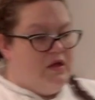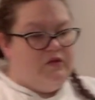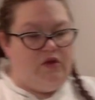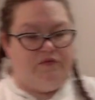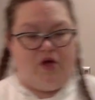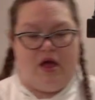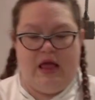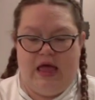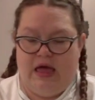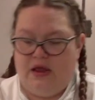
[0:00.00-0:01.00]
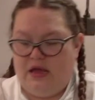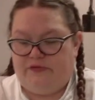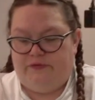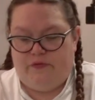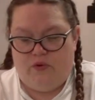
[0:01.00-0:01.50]
so I've gone ahead and
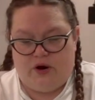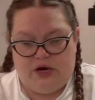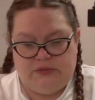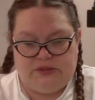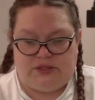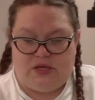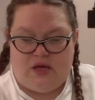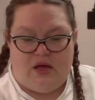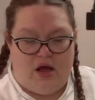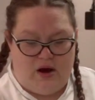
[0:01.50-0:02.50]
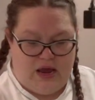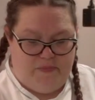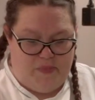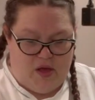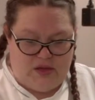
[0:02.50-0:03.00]
formed our
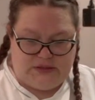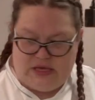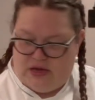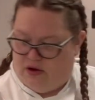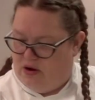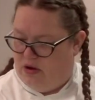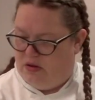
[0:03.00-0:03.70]
8 balls here.